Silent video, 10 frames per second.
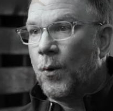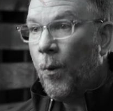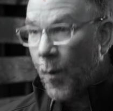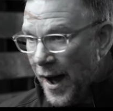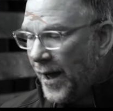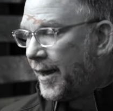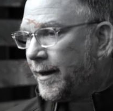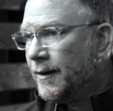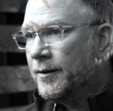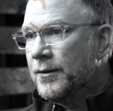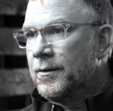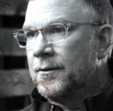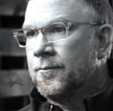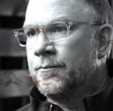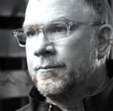Why?
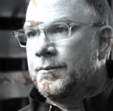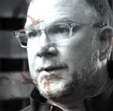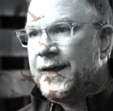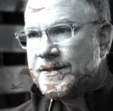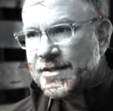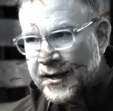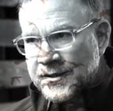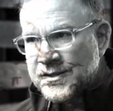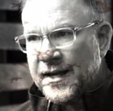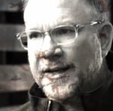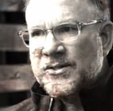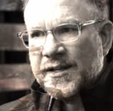Its instincts,